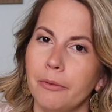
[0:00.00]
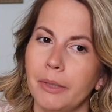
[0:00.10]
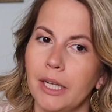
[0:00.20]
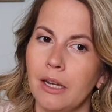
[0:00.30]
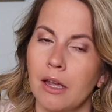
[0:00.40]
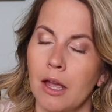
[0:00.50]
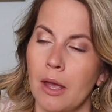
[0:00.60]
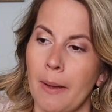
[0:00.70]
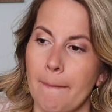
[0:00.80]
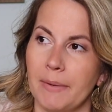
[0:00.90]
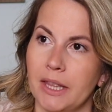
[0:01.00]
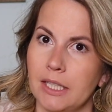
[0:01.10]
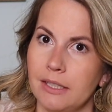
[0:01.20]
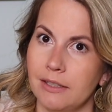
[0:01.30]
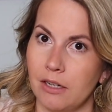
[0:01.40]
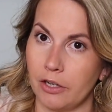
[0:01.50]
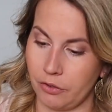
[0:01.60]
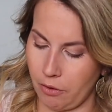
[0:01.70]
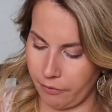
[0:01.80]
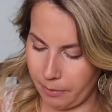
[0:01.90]
for me, but this is not
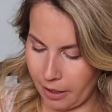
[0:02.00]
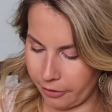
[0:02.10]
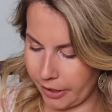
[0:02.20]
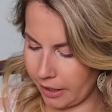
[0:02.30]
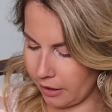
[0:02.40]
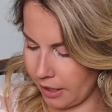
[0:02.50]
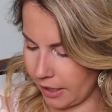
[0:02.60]
too overpowering.